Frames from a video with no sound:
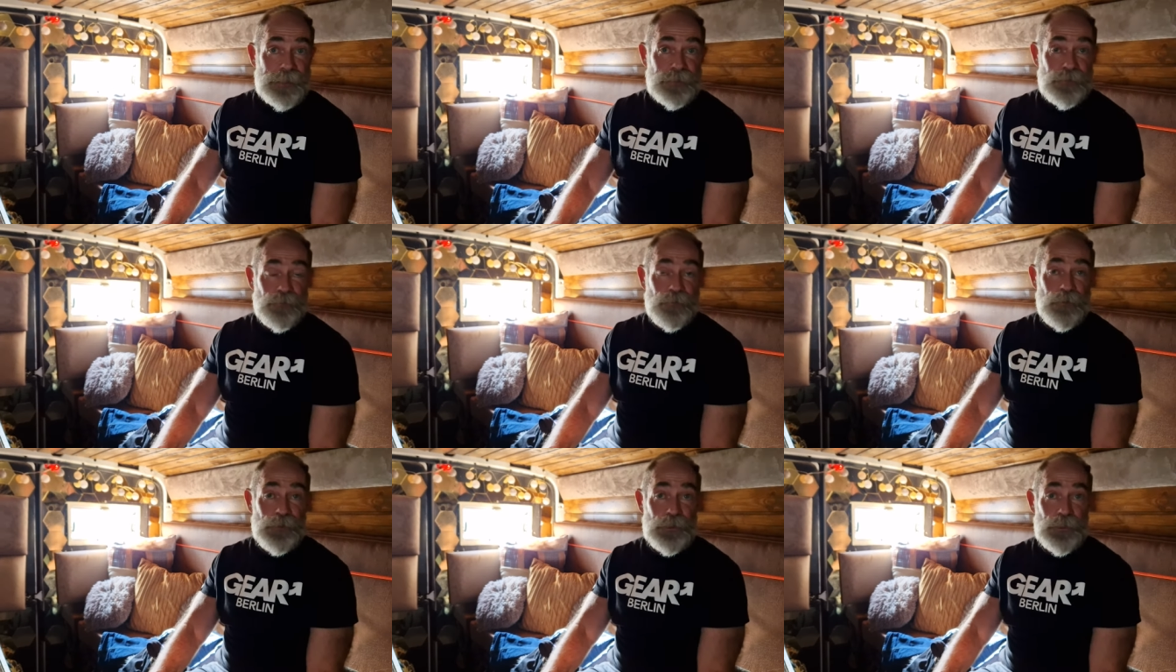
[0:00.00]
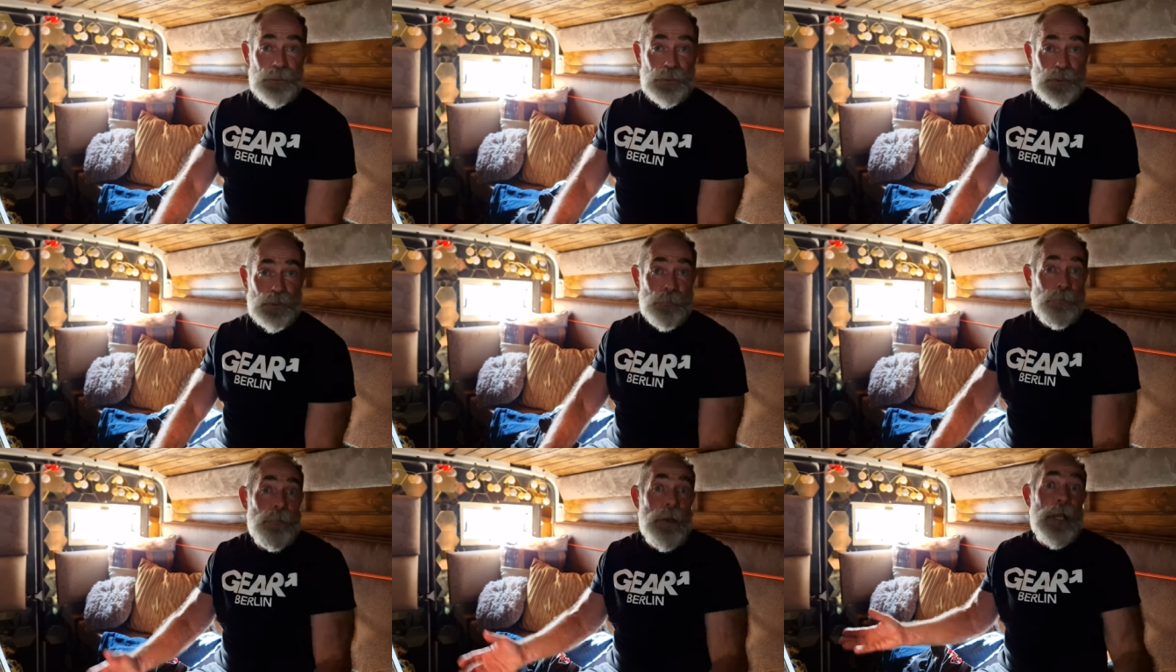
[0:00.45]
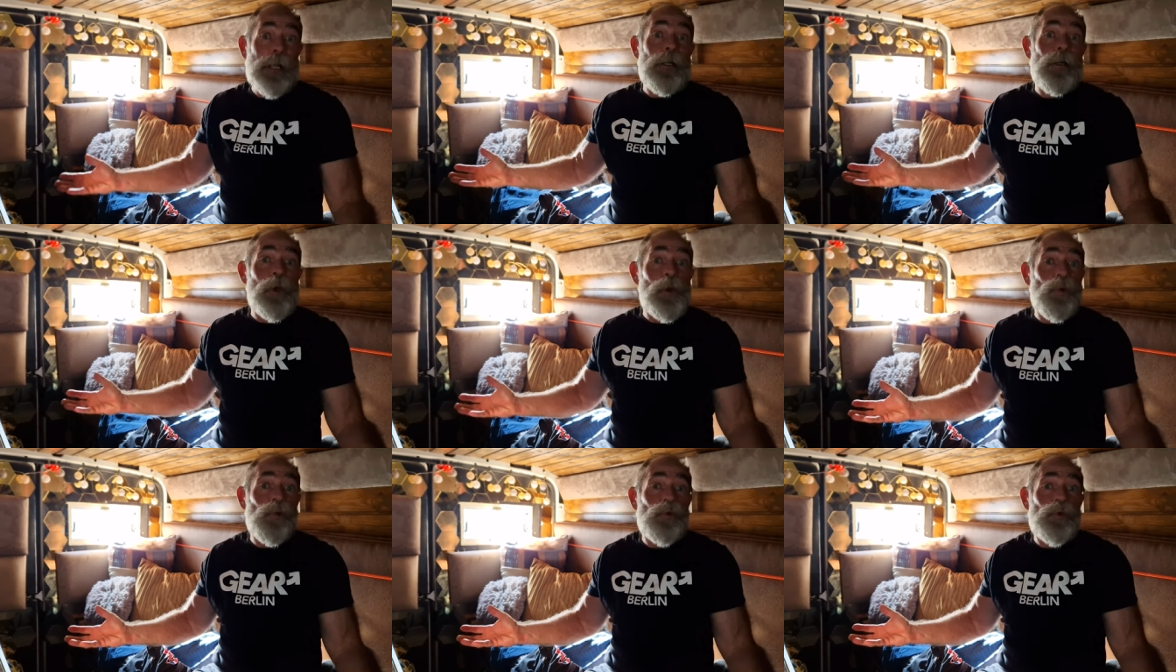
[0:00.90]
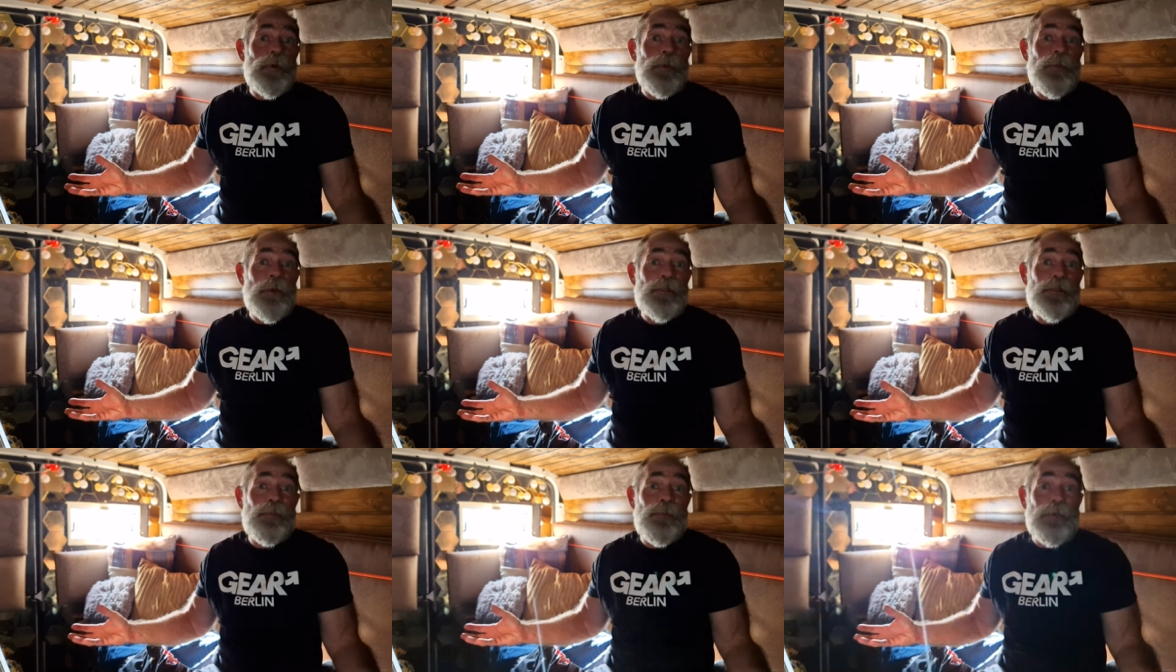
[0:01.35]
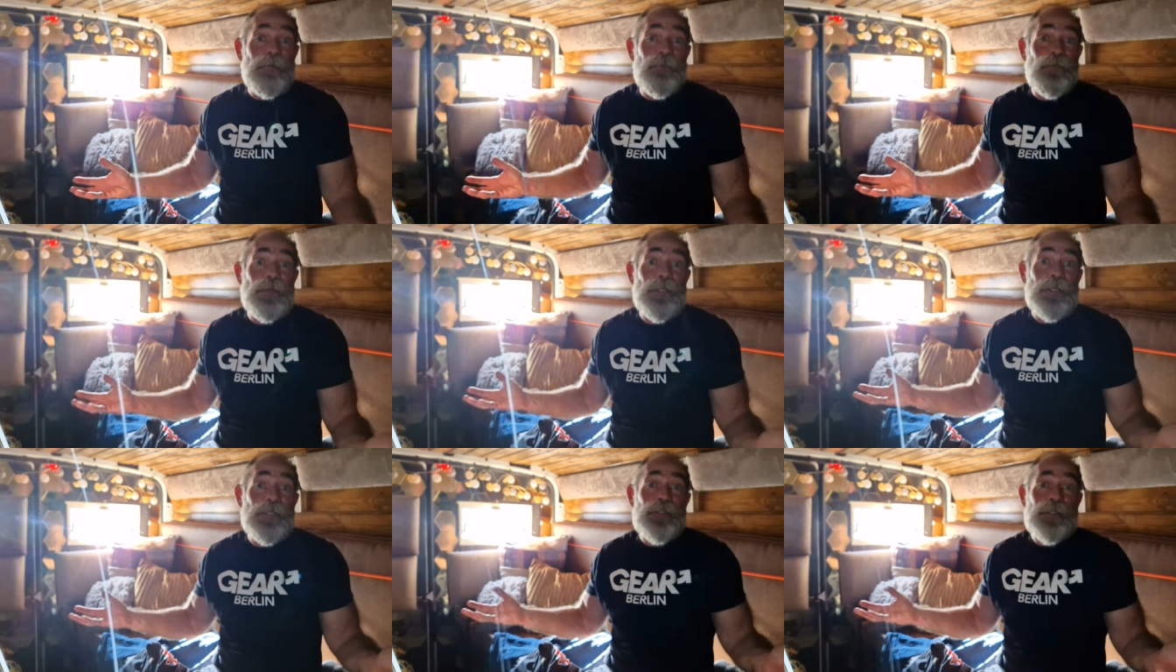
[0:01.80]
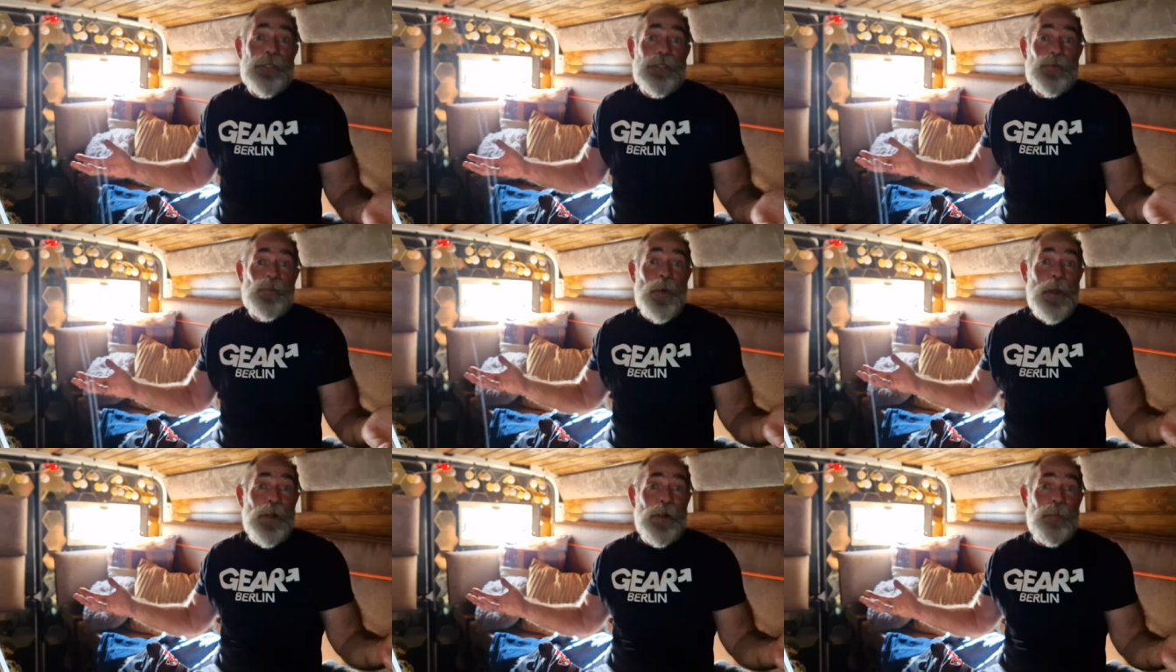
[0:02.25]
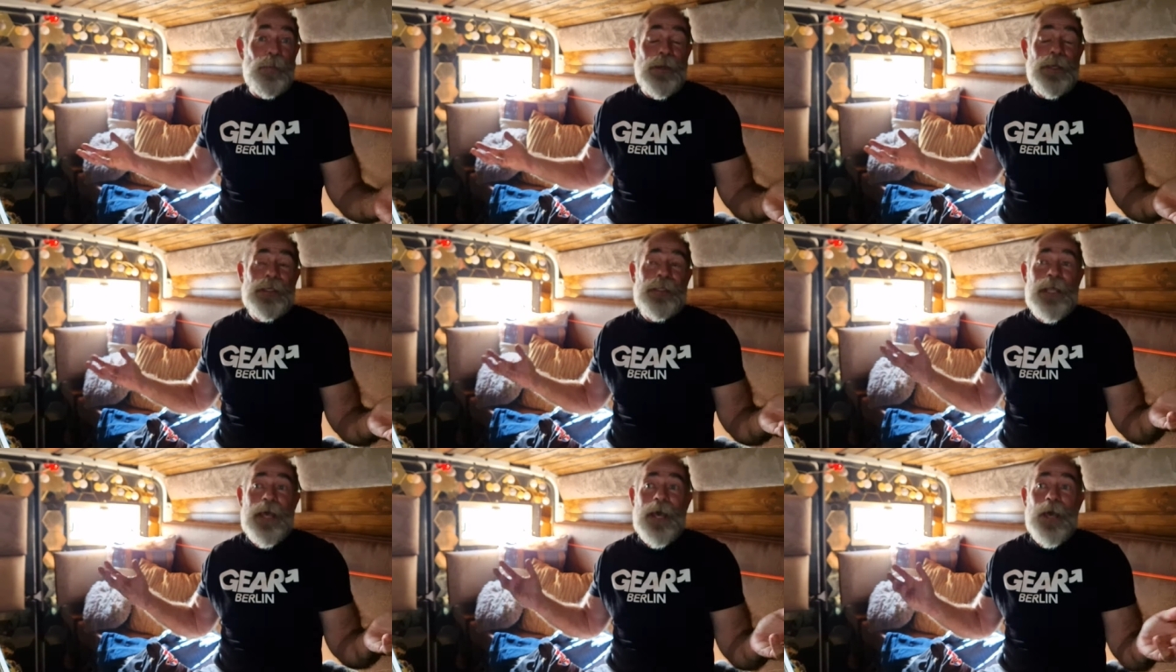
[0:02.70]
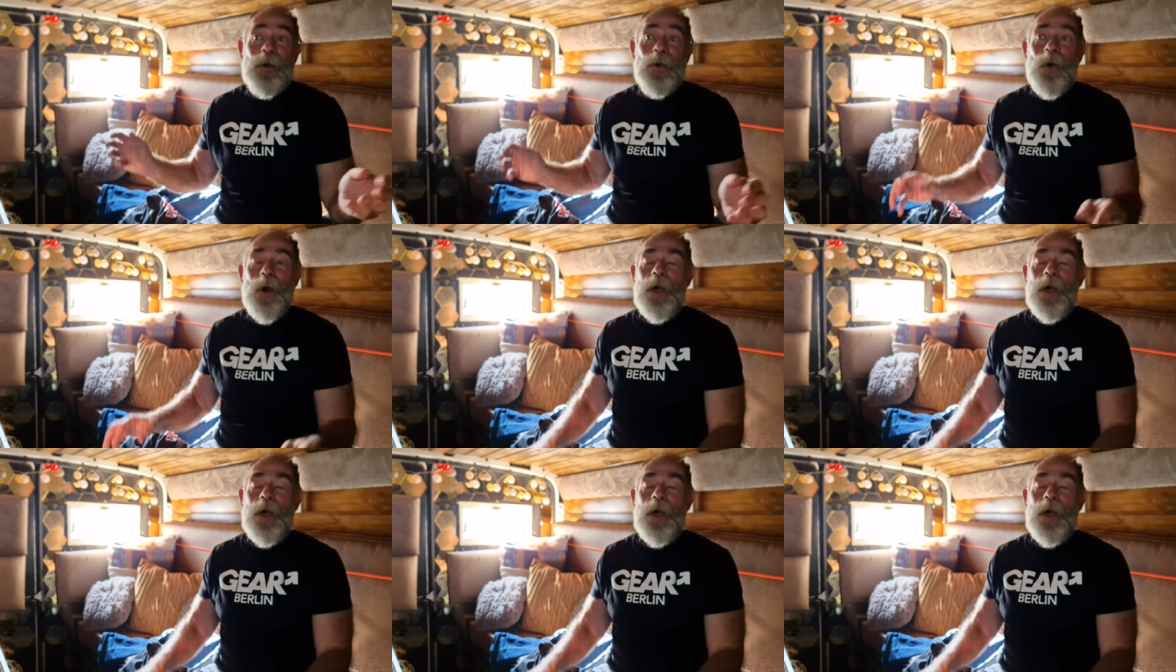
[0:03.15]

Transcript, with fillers: finished, my laundry must be finished as well by now,